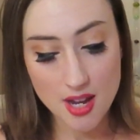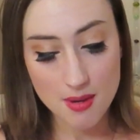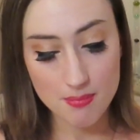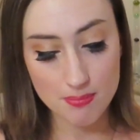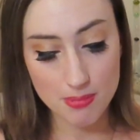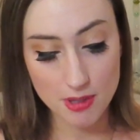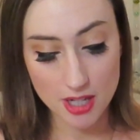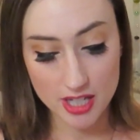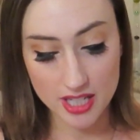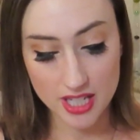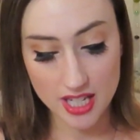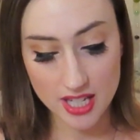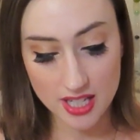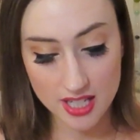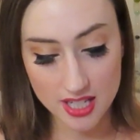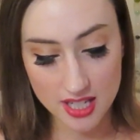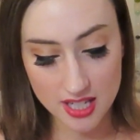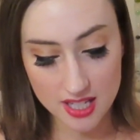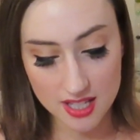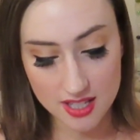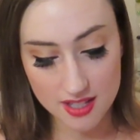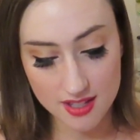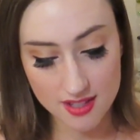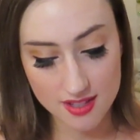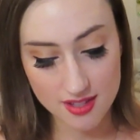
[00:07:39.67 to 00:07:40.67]
but it
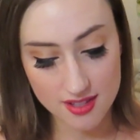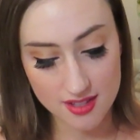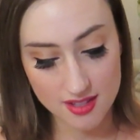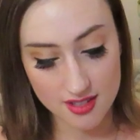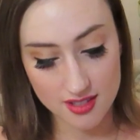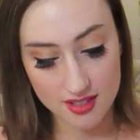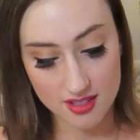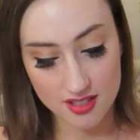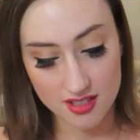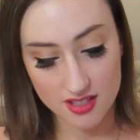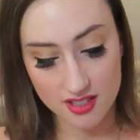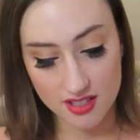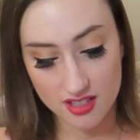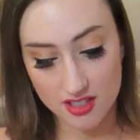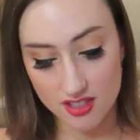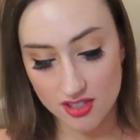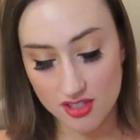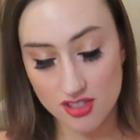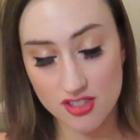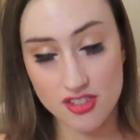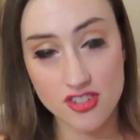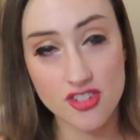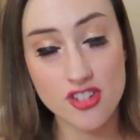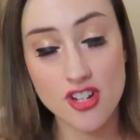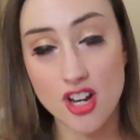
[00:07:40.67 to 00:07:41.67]
is
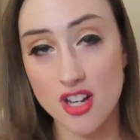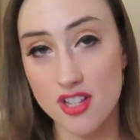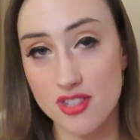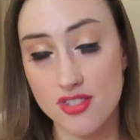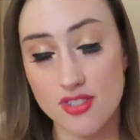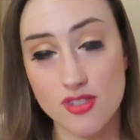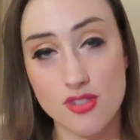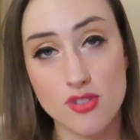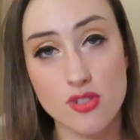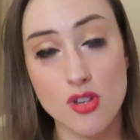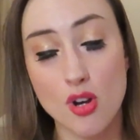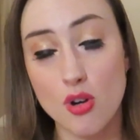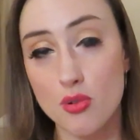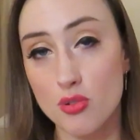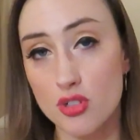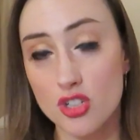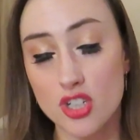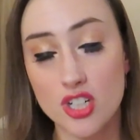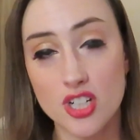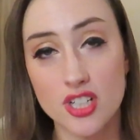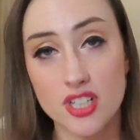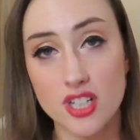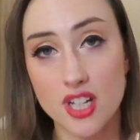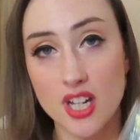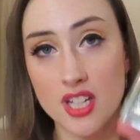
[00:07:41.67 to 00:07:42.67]
just so good.